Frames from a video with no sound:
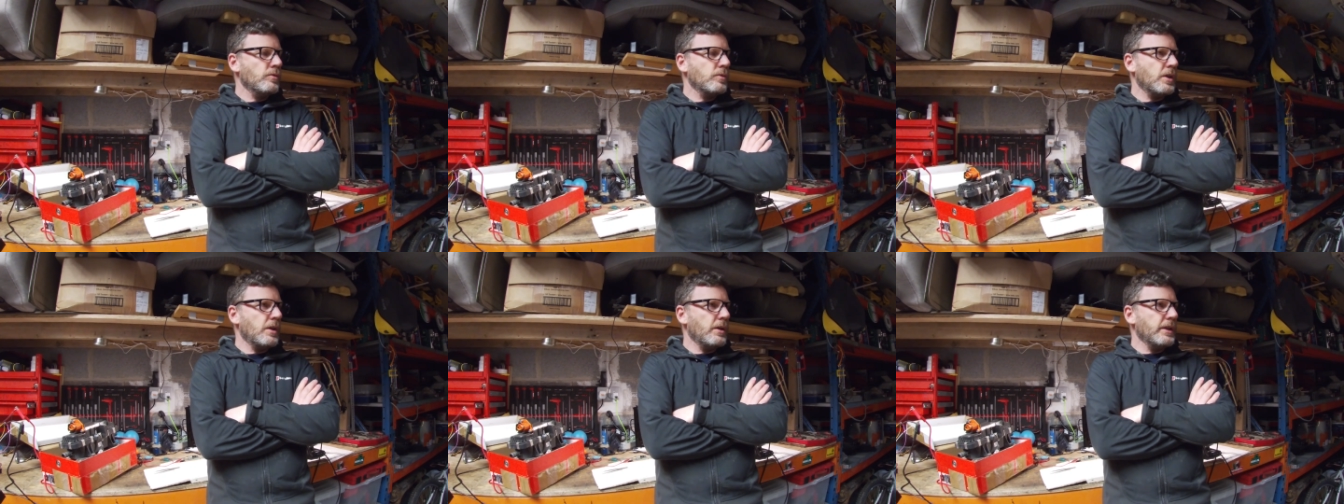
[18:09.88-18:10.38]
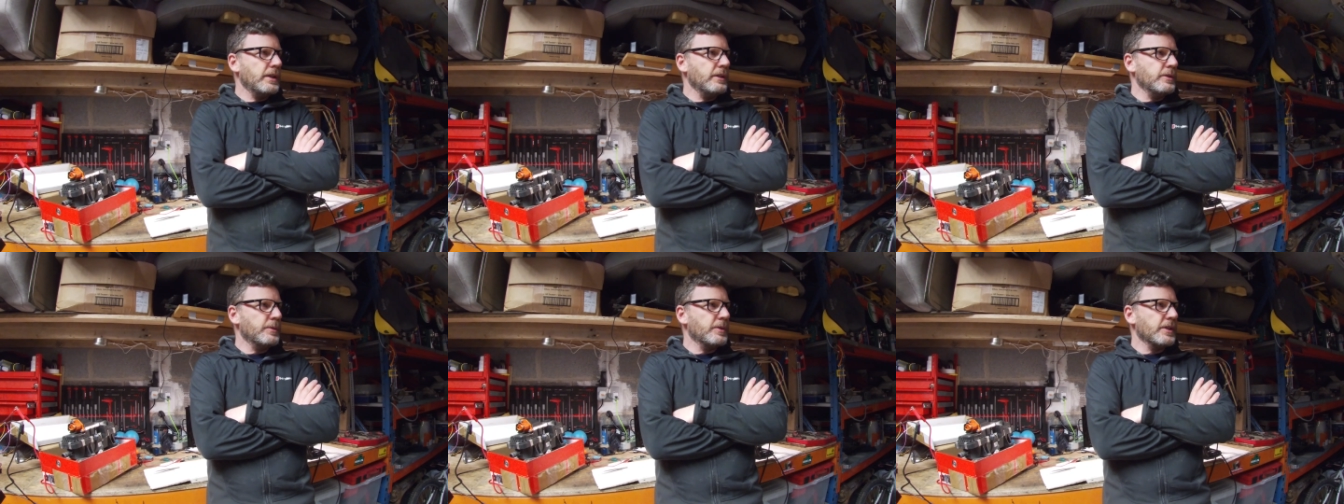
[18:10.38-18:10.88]
what
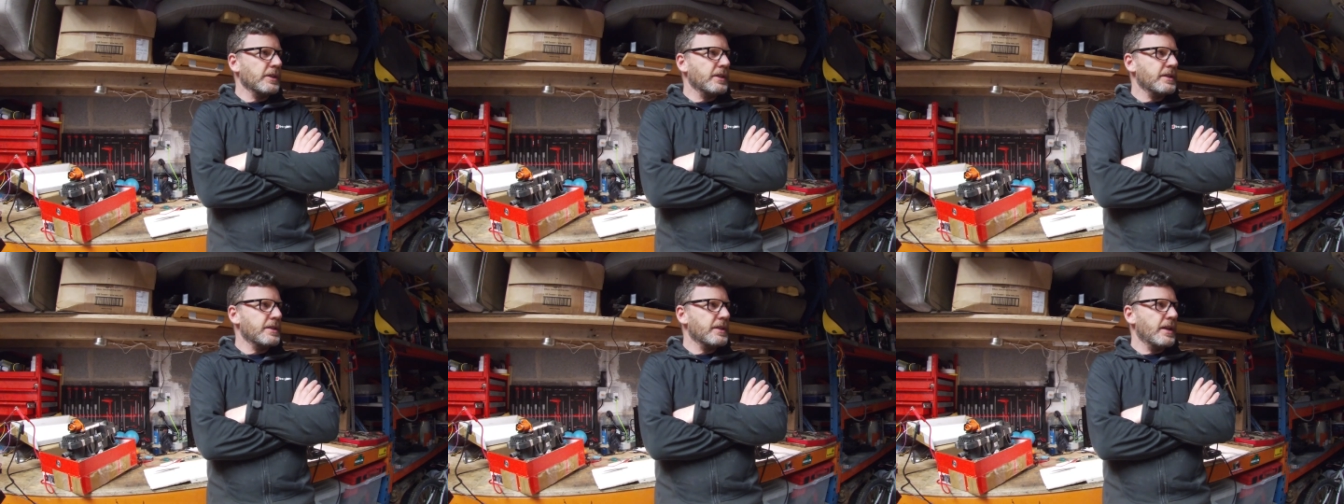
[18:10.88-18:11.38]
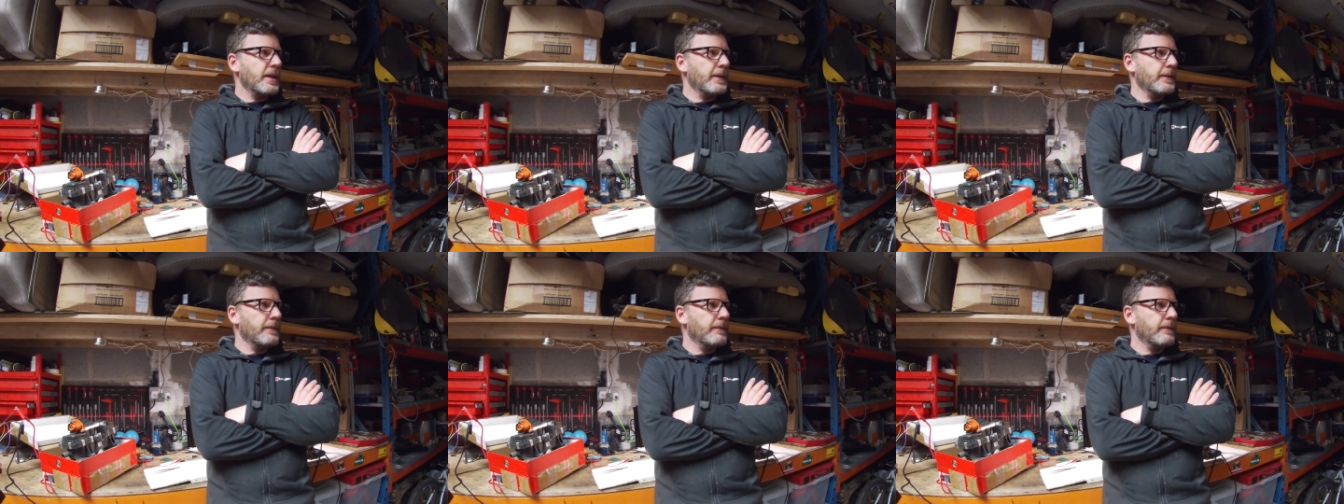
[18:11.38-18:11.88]
else was I going to
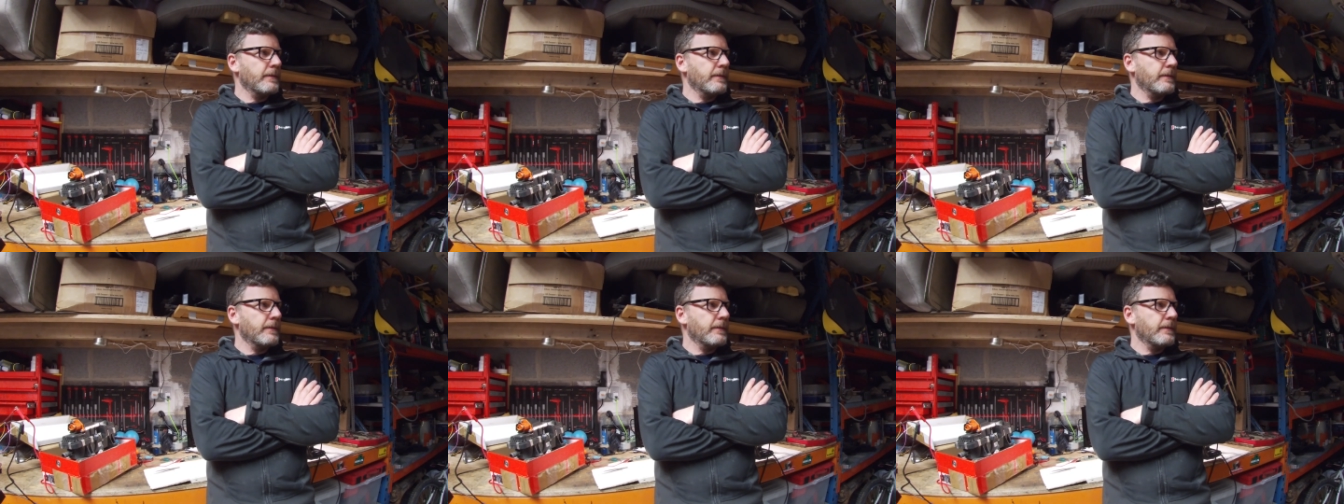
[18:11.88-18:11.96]
say?